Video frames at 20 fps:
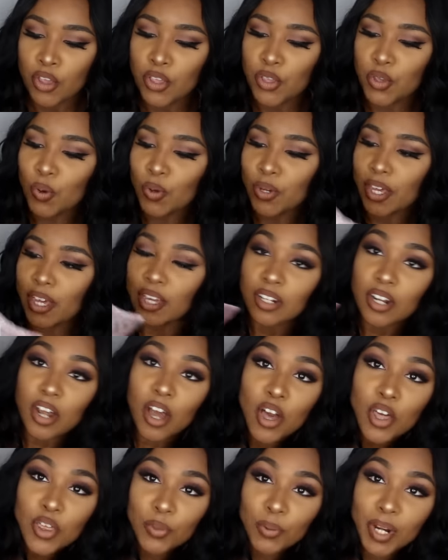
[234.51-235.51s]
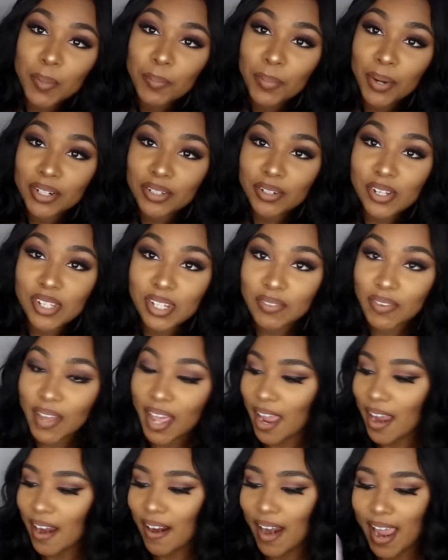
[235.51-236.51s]
you'll get three bundles of
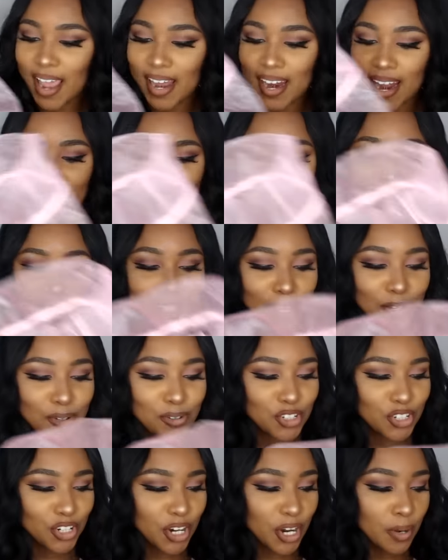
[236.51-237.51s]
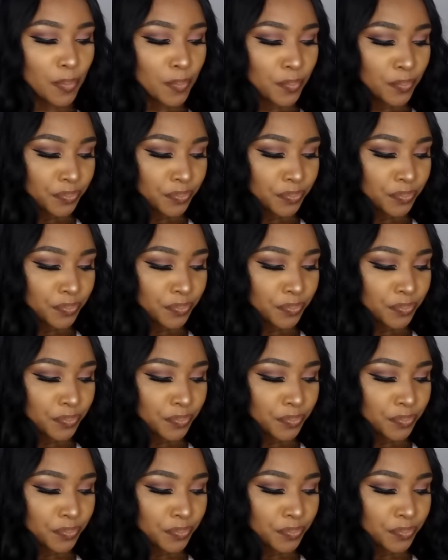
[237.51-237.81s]
hair and a closure.